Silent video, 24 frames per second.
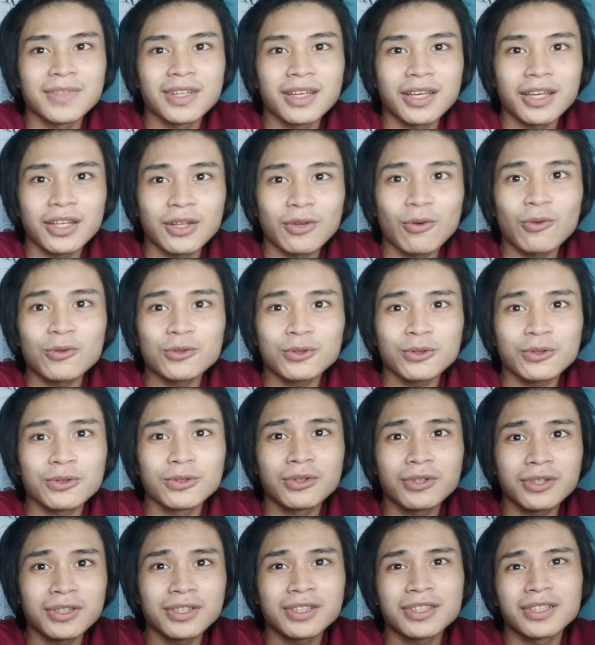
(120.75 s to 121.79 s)
And also there
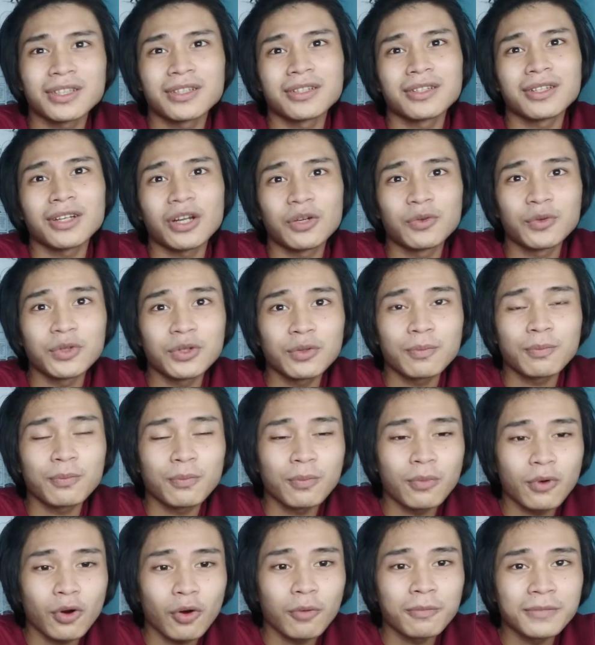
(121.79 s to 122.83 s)
is an Arduino
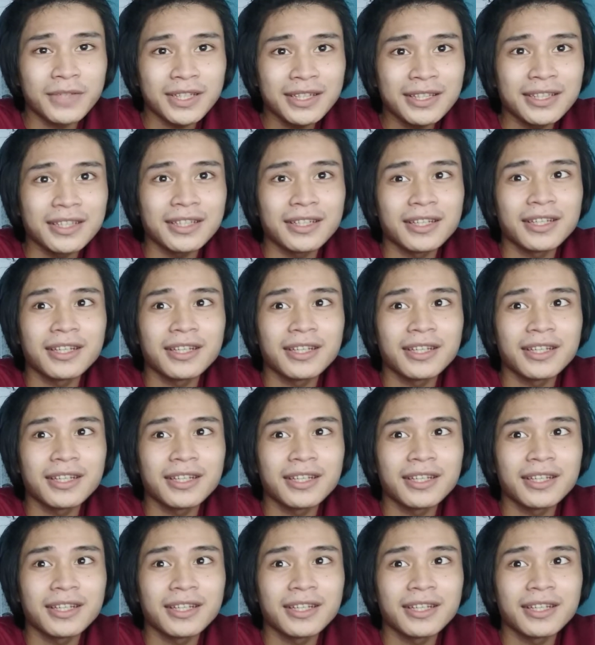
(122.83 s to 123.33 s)
Pro Mini